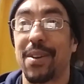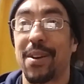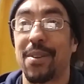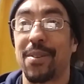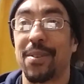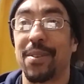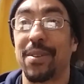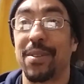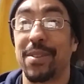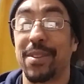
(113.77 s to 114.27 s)

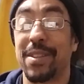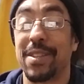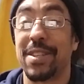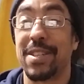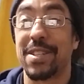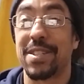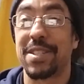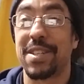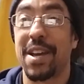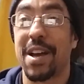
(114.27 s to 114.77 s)
or in
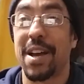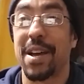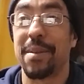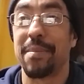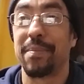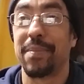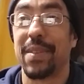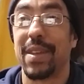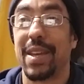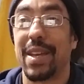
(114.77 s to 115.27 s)
this time
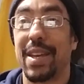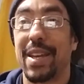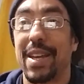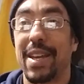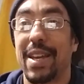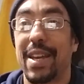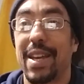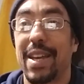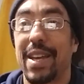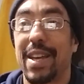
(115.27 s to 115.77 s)

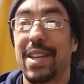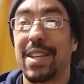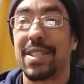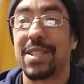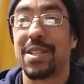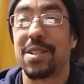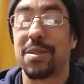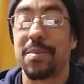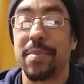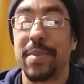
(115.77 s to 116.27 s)

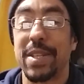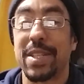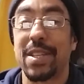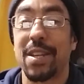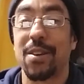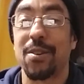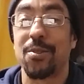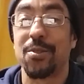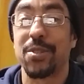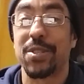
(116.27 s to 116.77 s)
is this
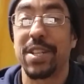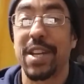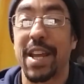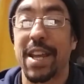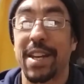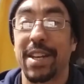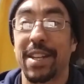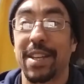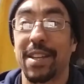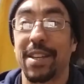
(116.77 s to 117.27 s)

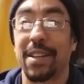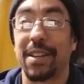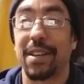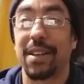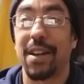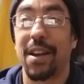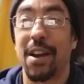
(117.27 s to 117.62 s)
misunderstanding